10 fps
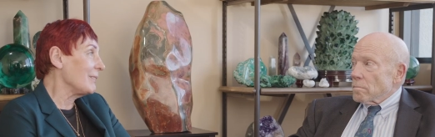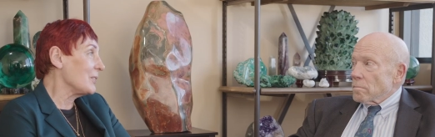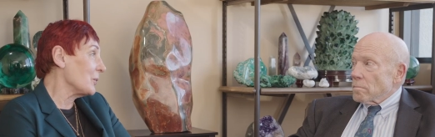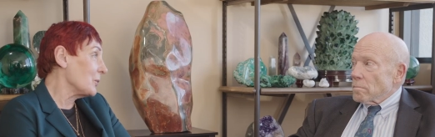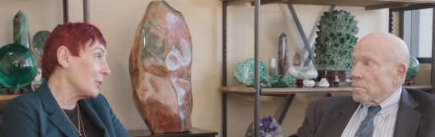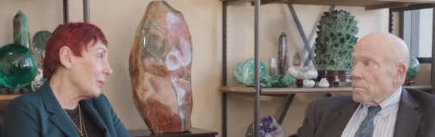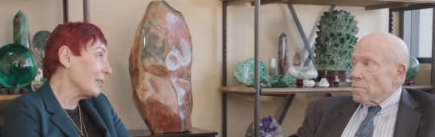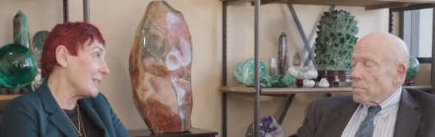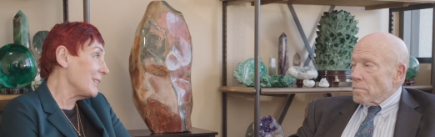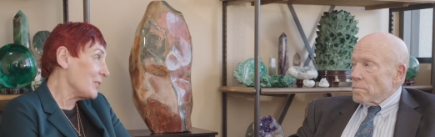Speaker 1: surgical
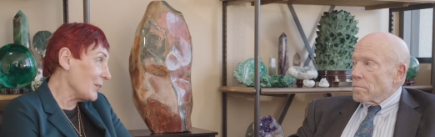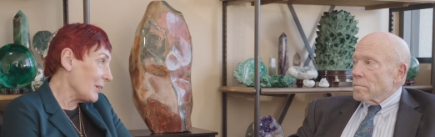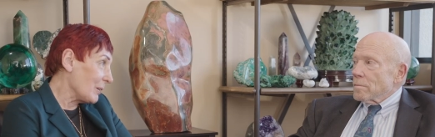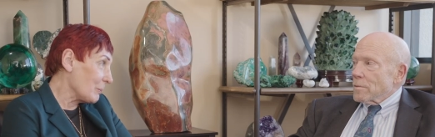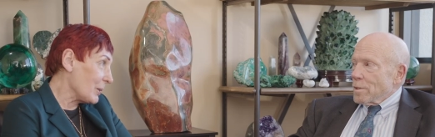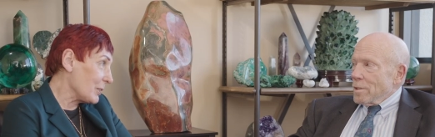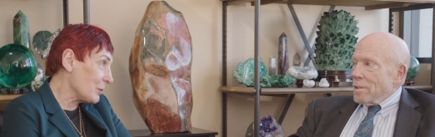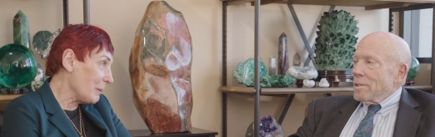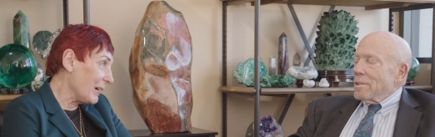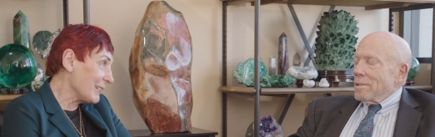excision of the
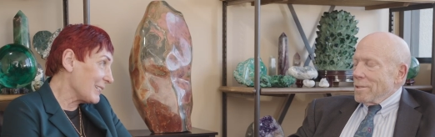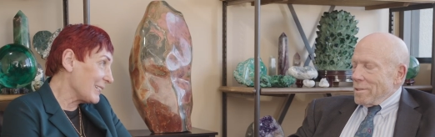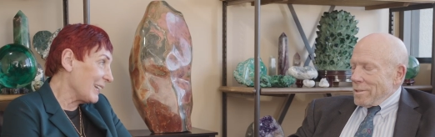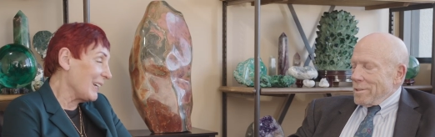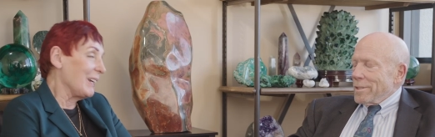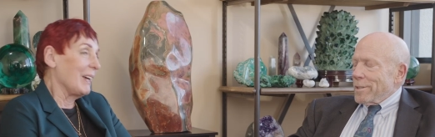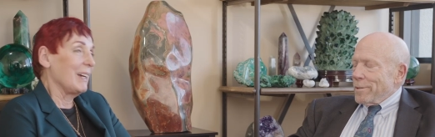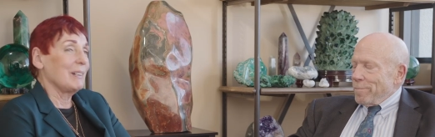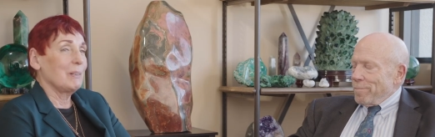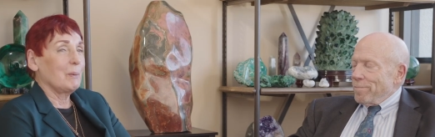breast mass,
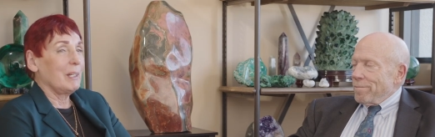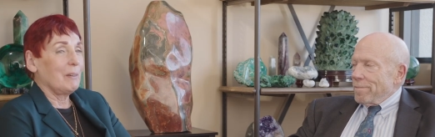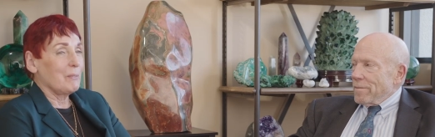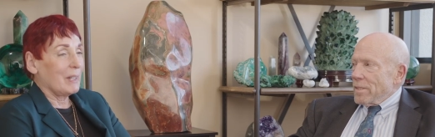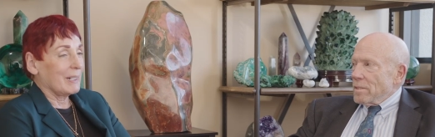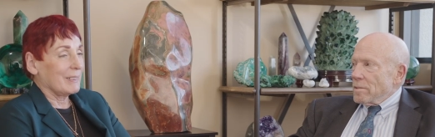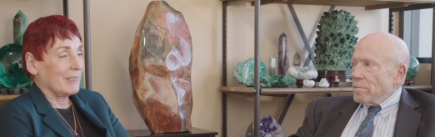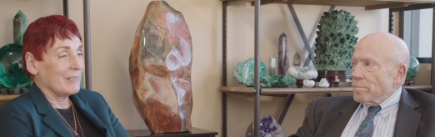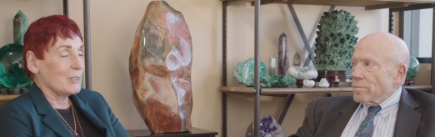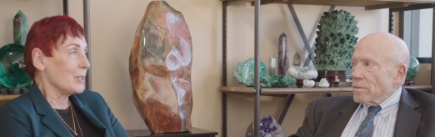uh, when in fact
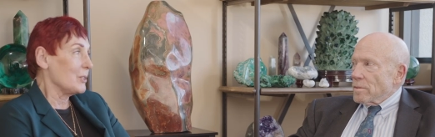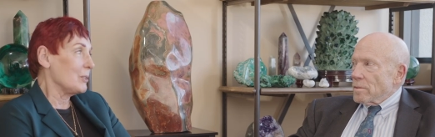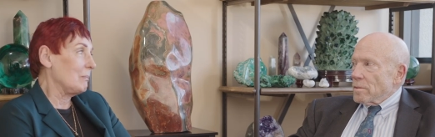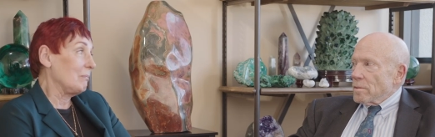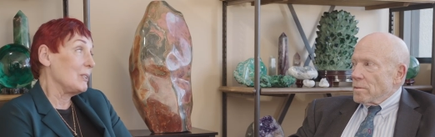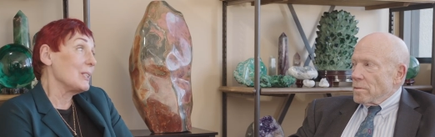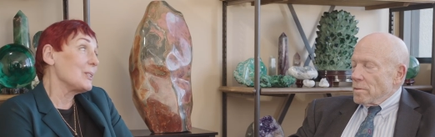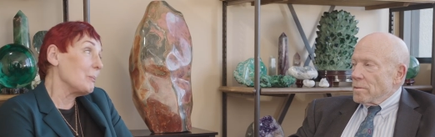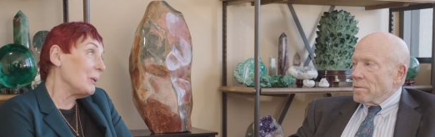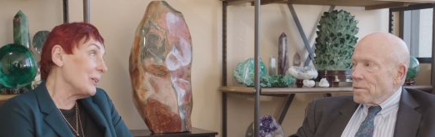it just
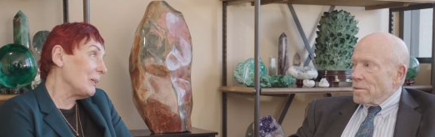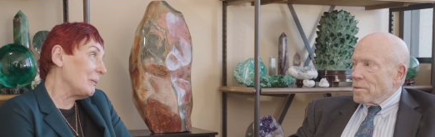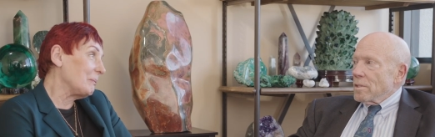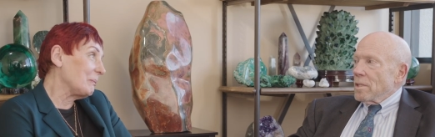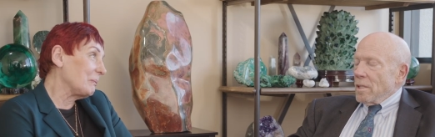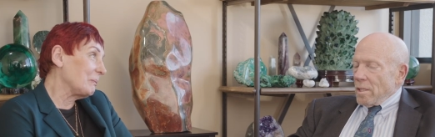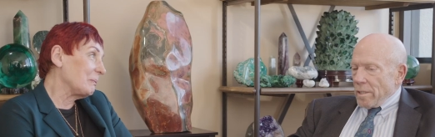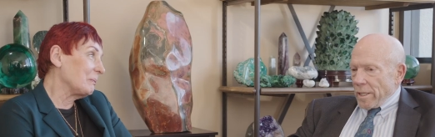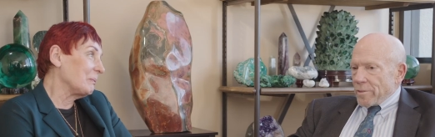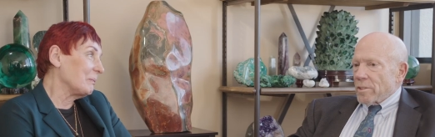disappeared.
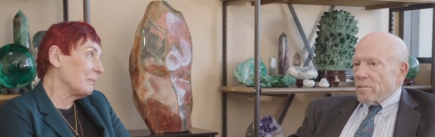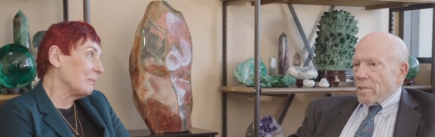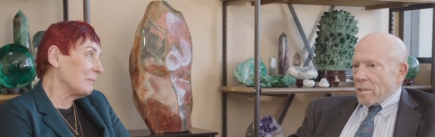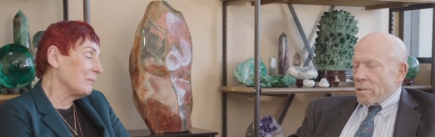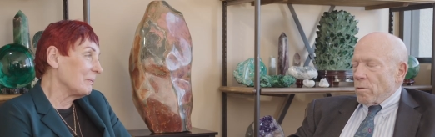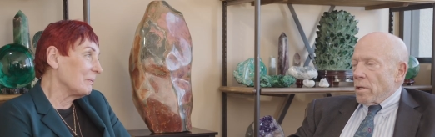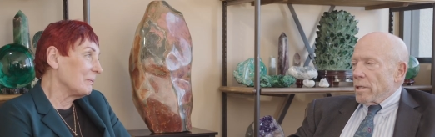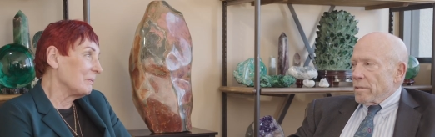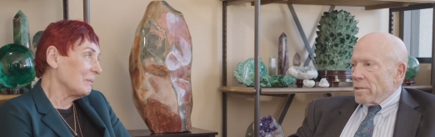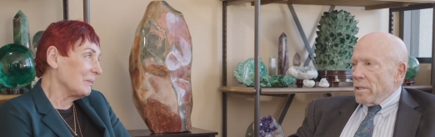
Speaker 2: That's exactly
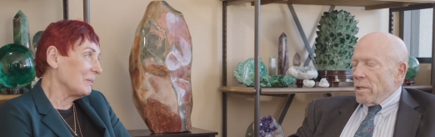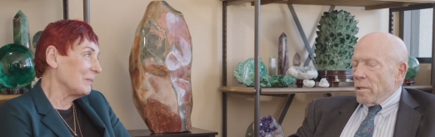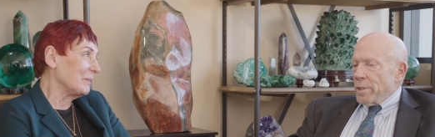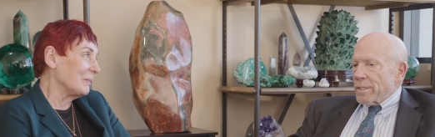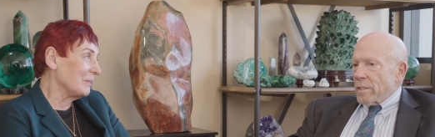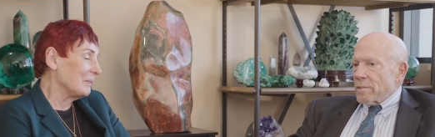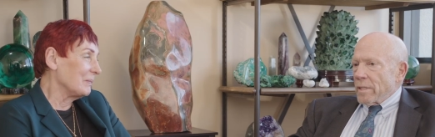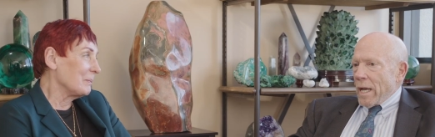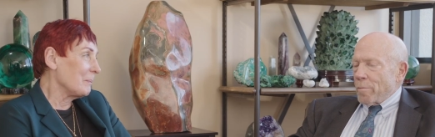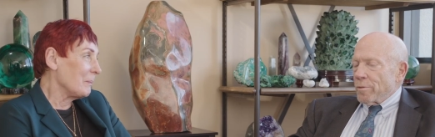right. Um, it doesn't
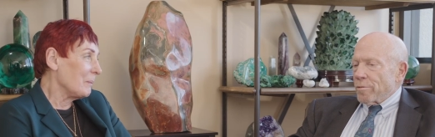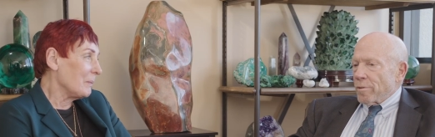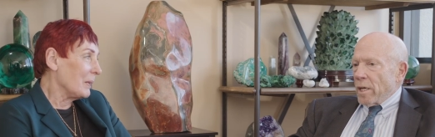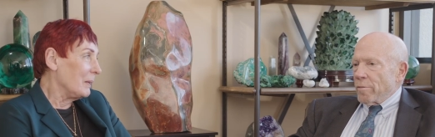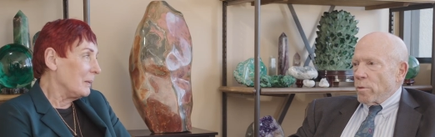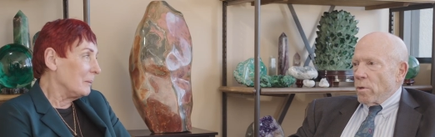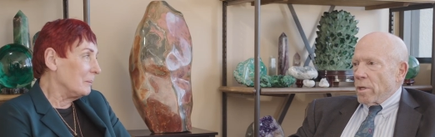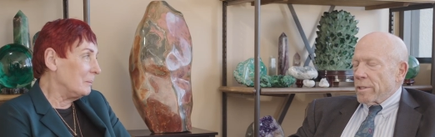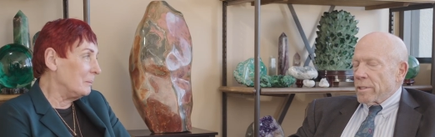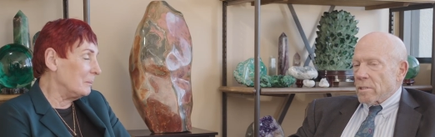happen for
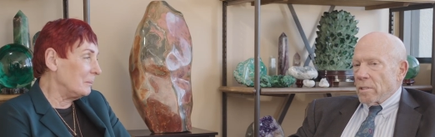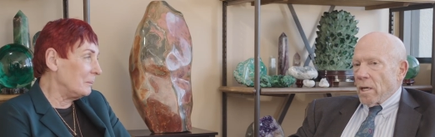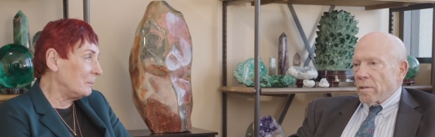everyone, and it's not